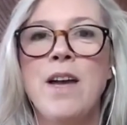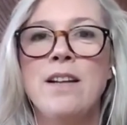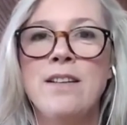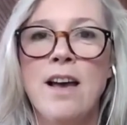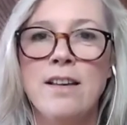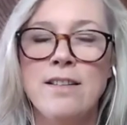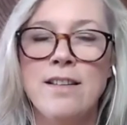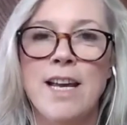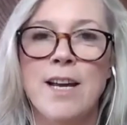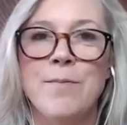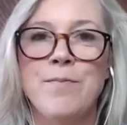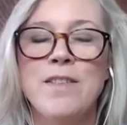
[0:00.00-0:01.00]

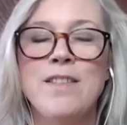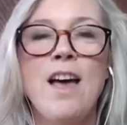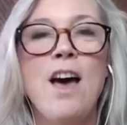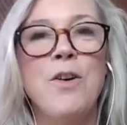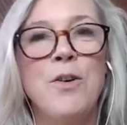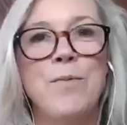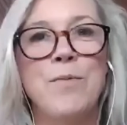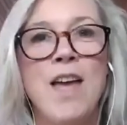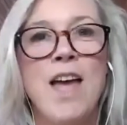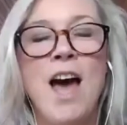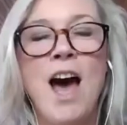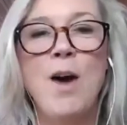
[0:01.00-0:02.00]
Tusting. So
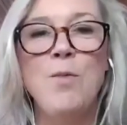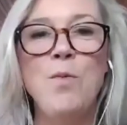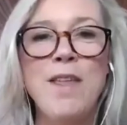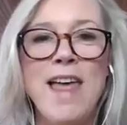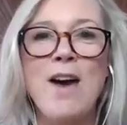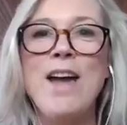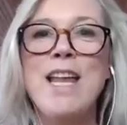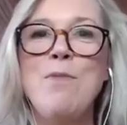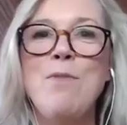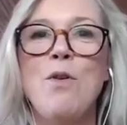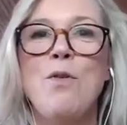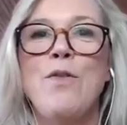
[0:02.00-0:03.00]
without any
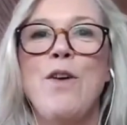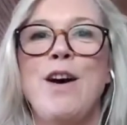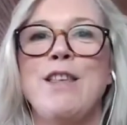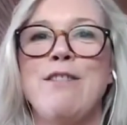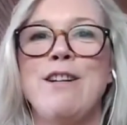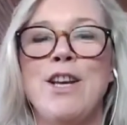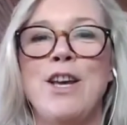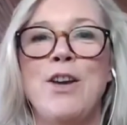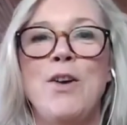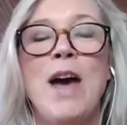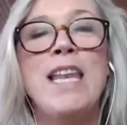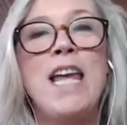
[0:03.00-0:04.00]
more further
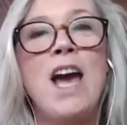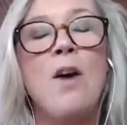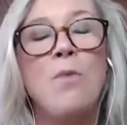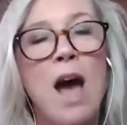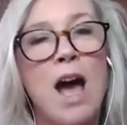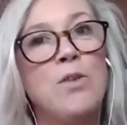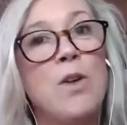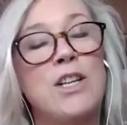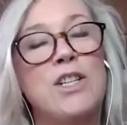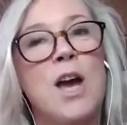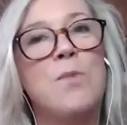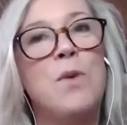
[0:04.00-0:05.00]
ado, and
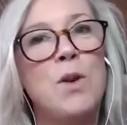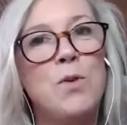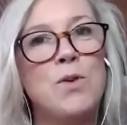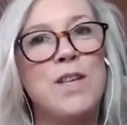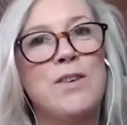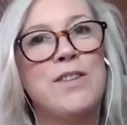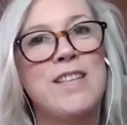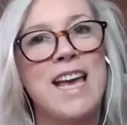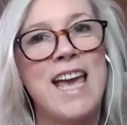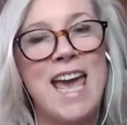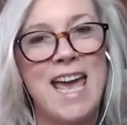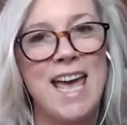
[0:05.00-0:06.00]
actually I will also
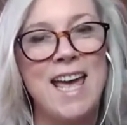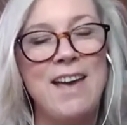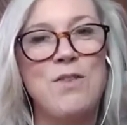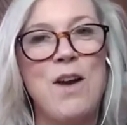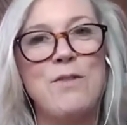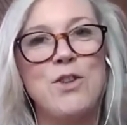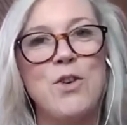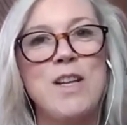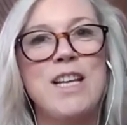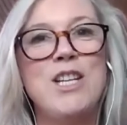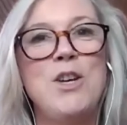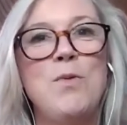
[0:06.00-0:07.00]
say here, if you have
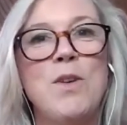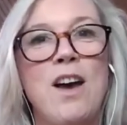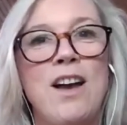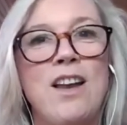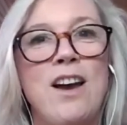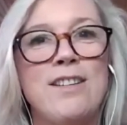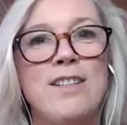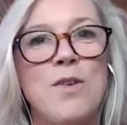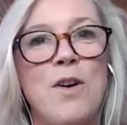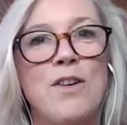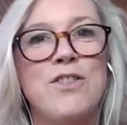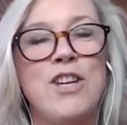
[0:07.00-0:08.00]
joined and you would like to
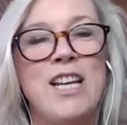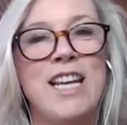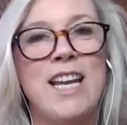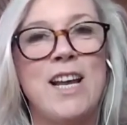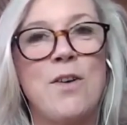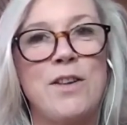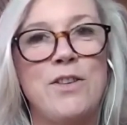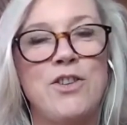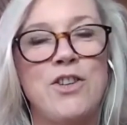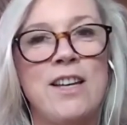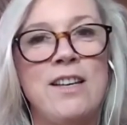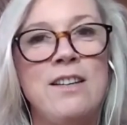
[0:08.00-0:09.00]
ask Gillian a
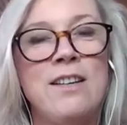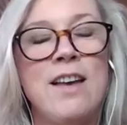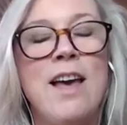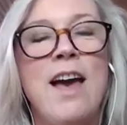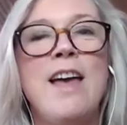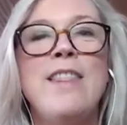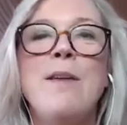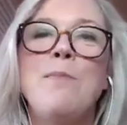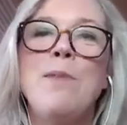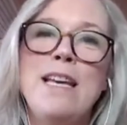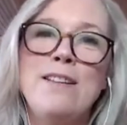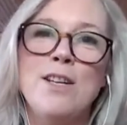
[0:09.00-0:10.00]
question, then
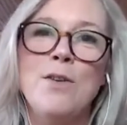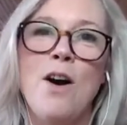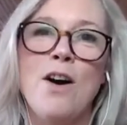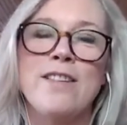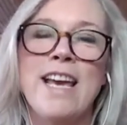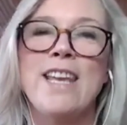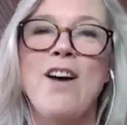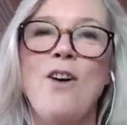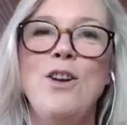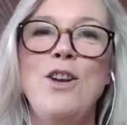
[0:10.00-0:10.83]
please do ask it, and I'll